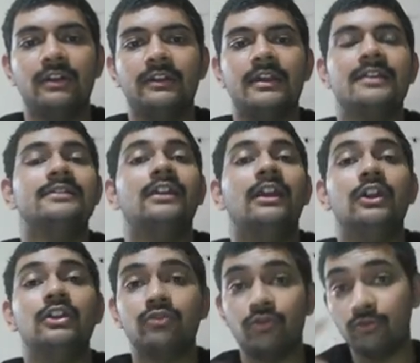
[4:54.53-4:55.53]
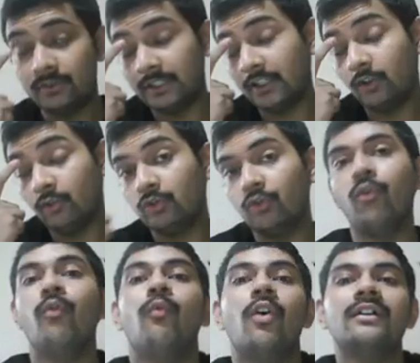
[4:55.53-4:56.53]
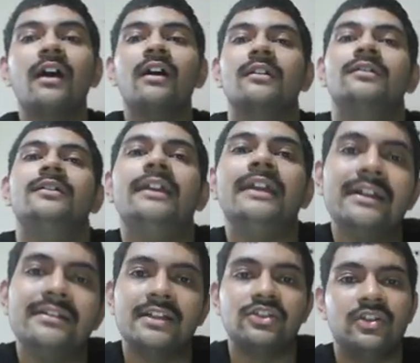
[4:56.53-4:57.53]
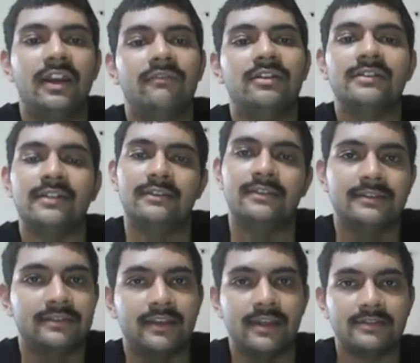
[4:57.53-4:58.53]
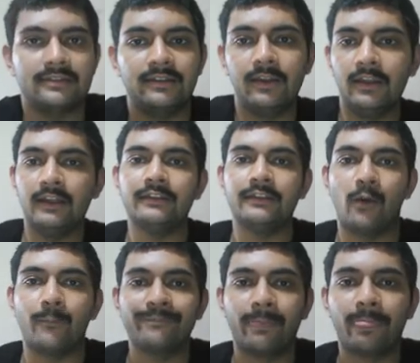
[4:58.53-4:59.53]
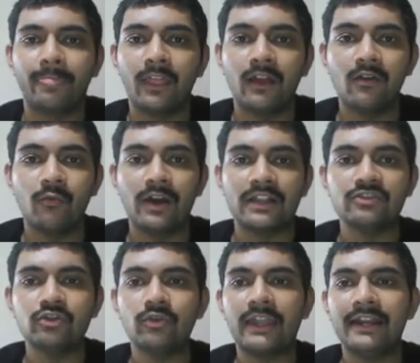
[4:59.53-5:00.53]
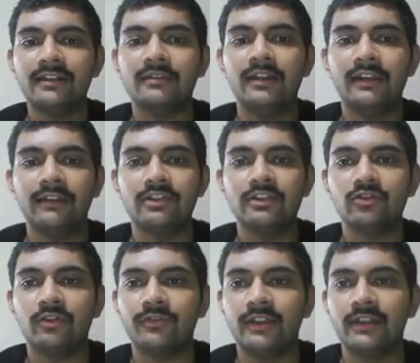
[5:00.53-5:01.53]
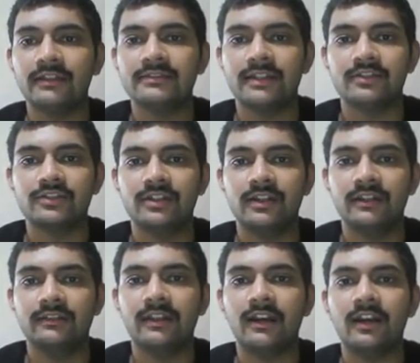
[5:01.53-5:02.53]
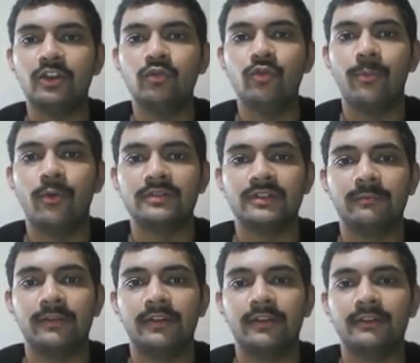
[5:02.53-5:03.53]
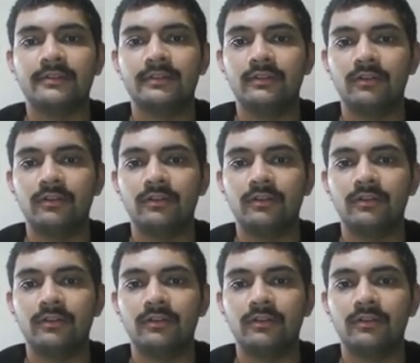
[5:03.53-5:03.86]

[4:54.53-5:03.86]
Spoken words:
Yes, so you need to know what are the TSH levels in this case. Now, Once you get the levels of TSH, there are two possibilities.